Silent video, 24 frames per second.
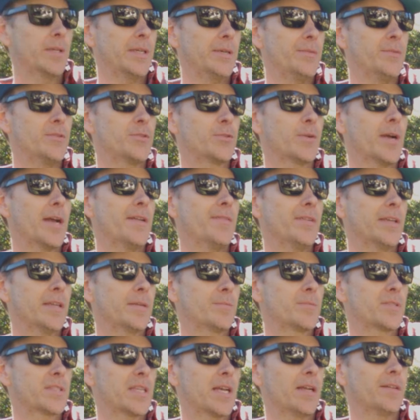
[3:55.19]
He was driving
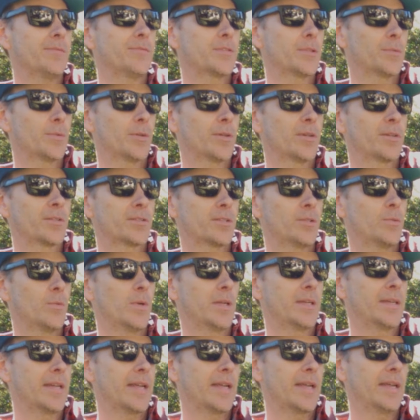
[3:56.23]
himself to rehearsal
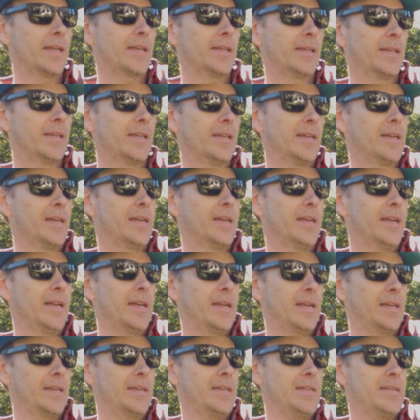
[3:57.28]
one day,
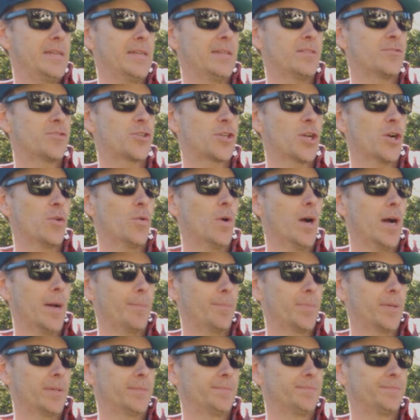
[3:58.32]
and he didn't show up.